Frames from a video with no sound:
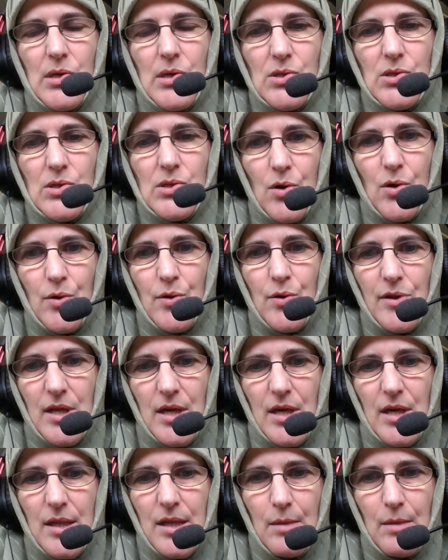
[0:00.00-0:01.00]
So
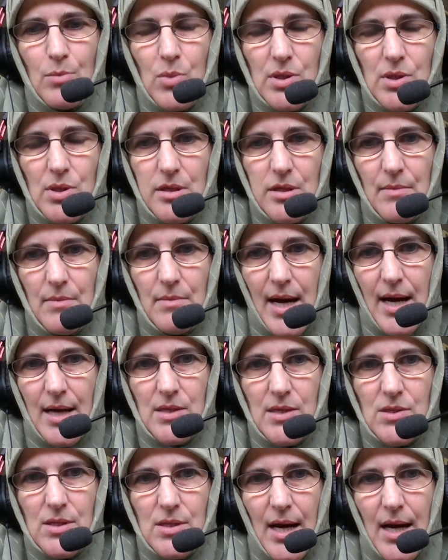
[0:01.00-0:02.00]
the Muslim
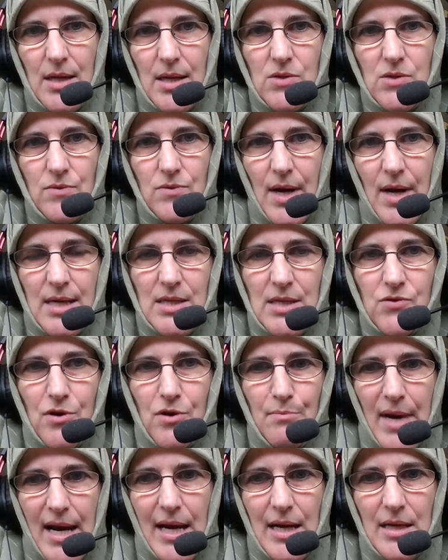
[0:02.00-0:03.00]
has
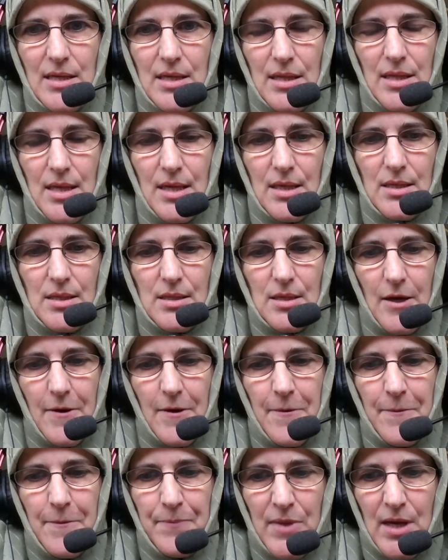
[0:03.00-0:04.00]
remained in this
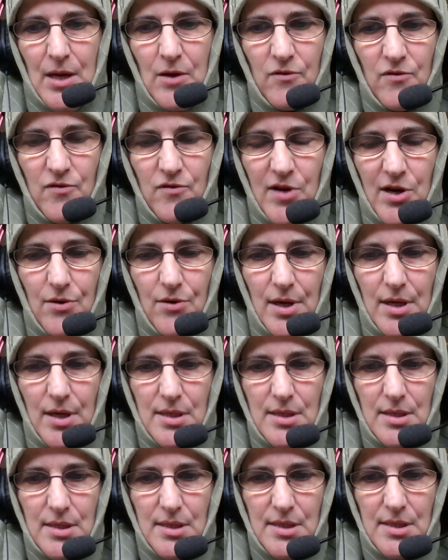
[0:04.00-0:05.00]
very
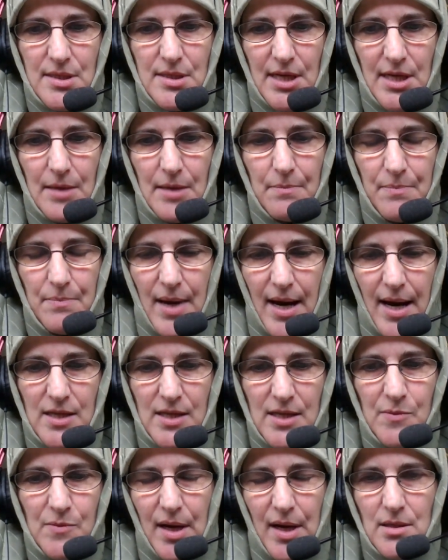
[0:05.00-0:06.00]
deep
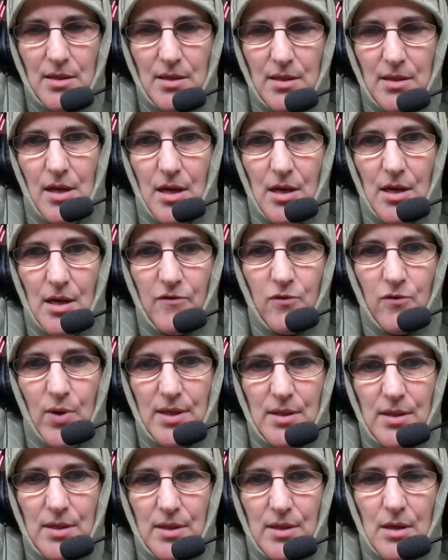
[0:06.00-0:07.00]
aspect, I think, of
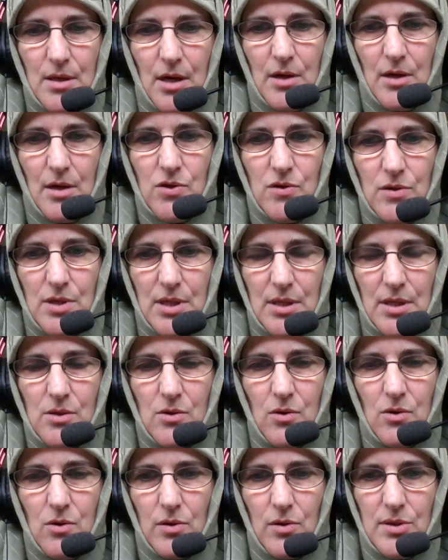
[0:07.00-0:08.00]
Western cultural
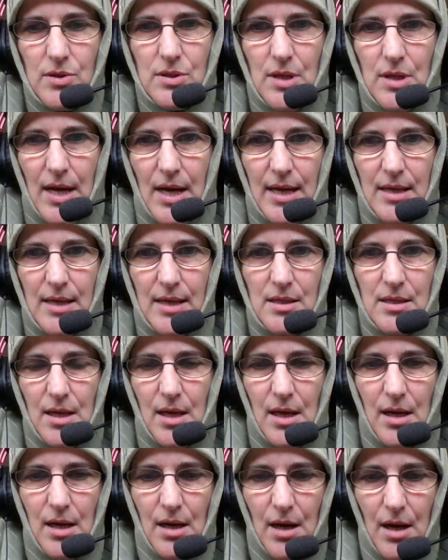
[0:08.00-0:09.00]
discourse as
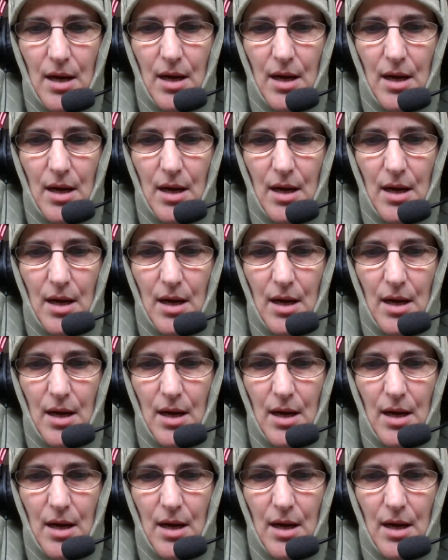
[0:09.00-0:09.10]
the